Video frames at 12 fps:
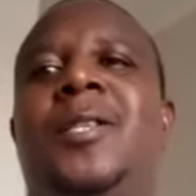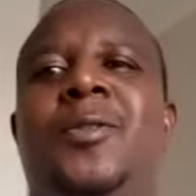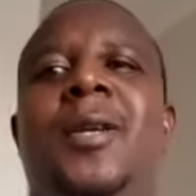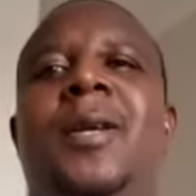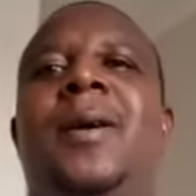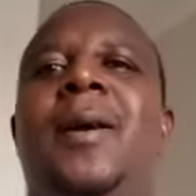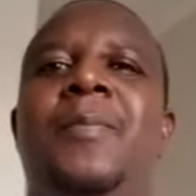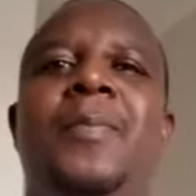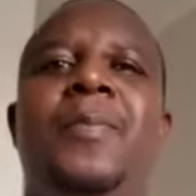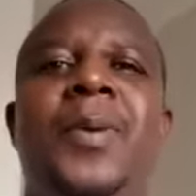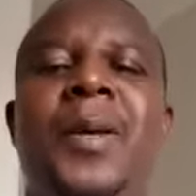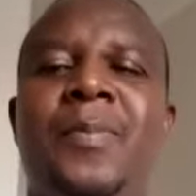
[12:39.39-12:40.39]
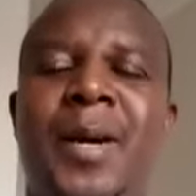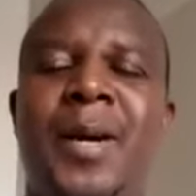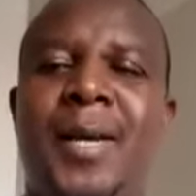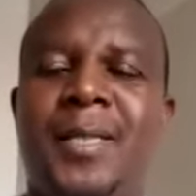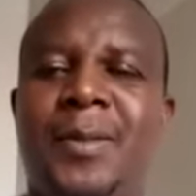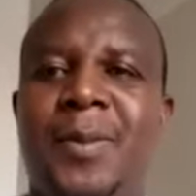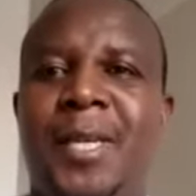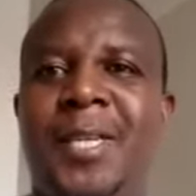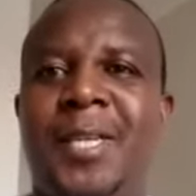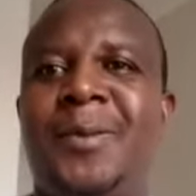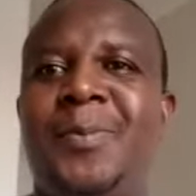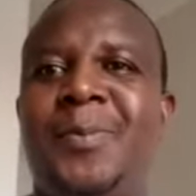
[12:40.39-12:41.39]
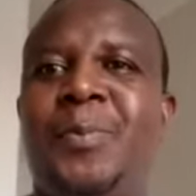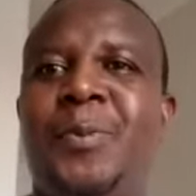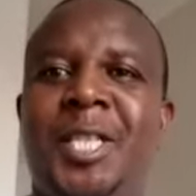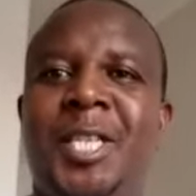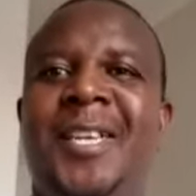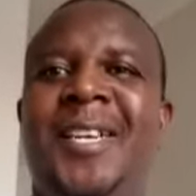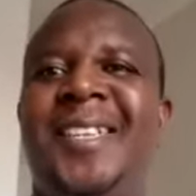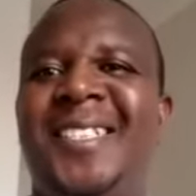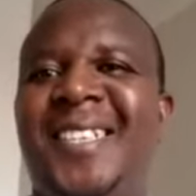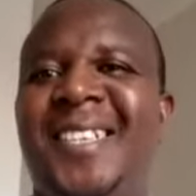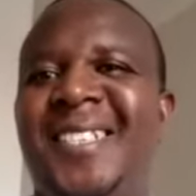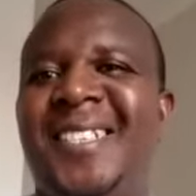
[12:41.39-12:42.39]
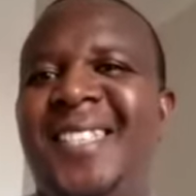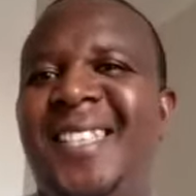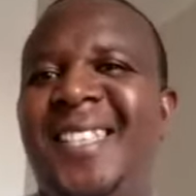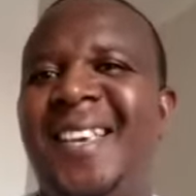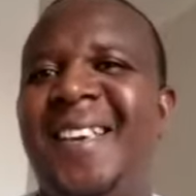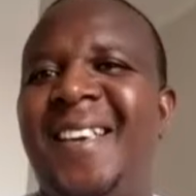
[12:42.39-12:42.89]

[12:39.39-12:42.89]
Okay, sorry, I'm being biased by just pushing in research there.